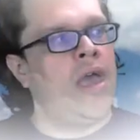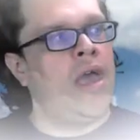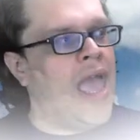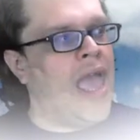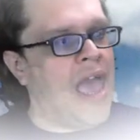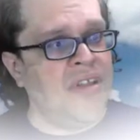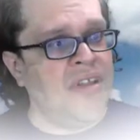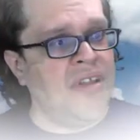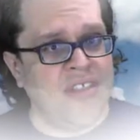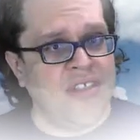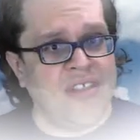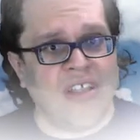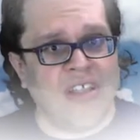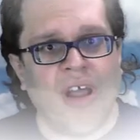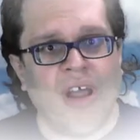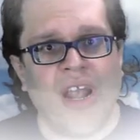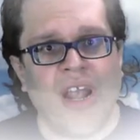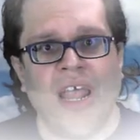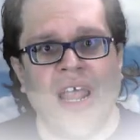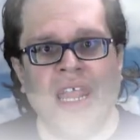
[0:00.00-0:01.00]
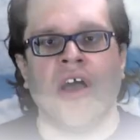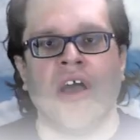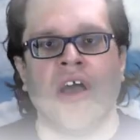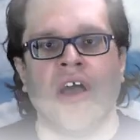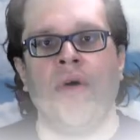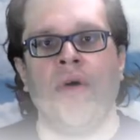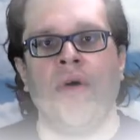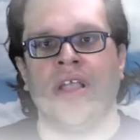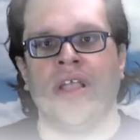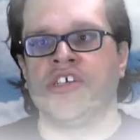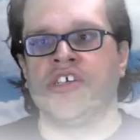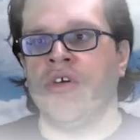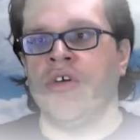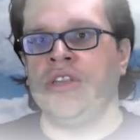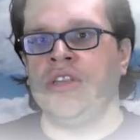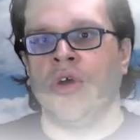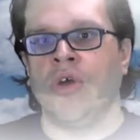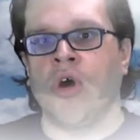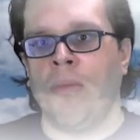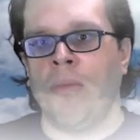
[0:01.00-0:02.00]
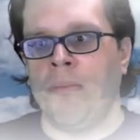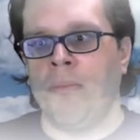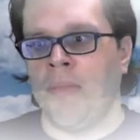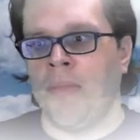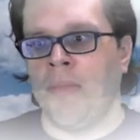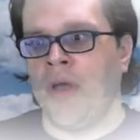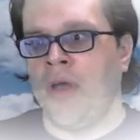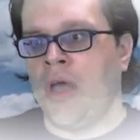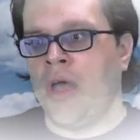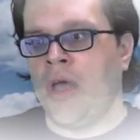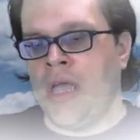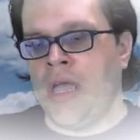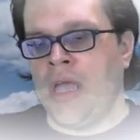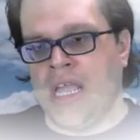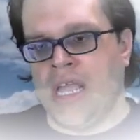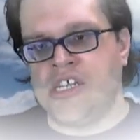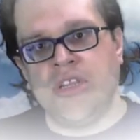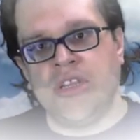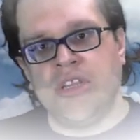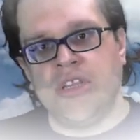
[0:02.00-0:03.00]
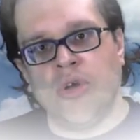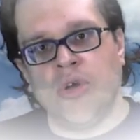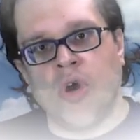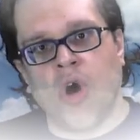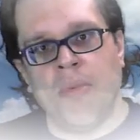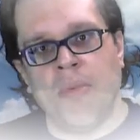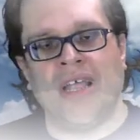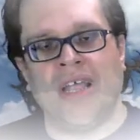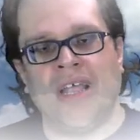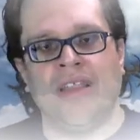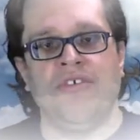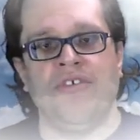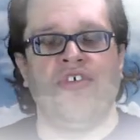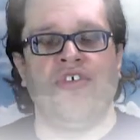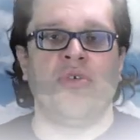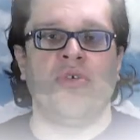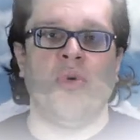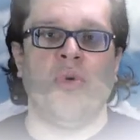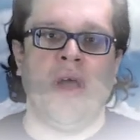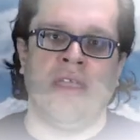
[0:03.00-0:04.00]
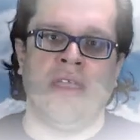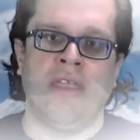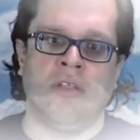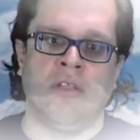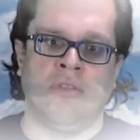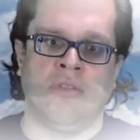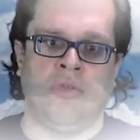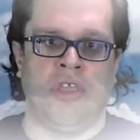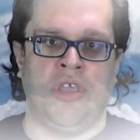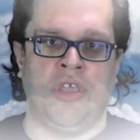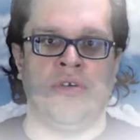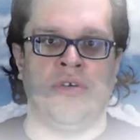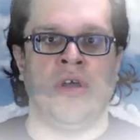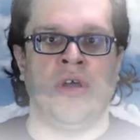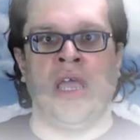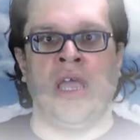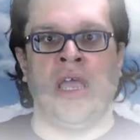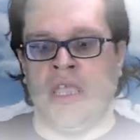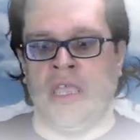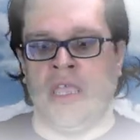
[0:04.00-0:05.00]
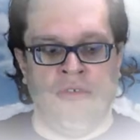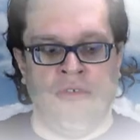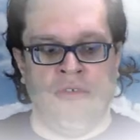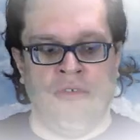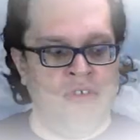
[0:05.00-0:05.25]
everything that you are letting go, it's going to come in a different way to you. If